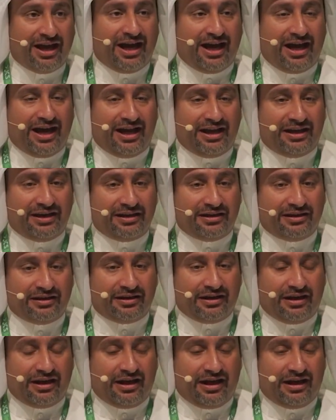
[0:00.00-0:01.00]
and
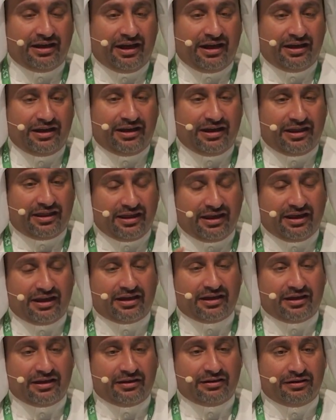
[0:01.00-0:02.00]
I
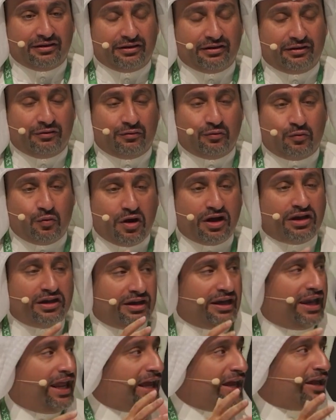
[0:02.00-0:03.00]
think
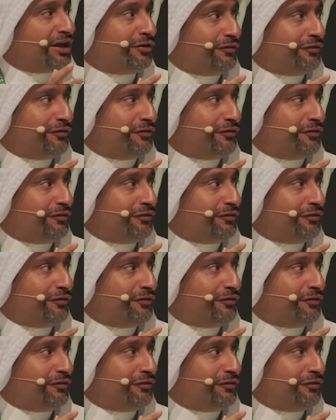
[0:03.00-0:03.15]
one layer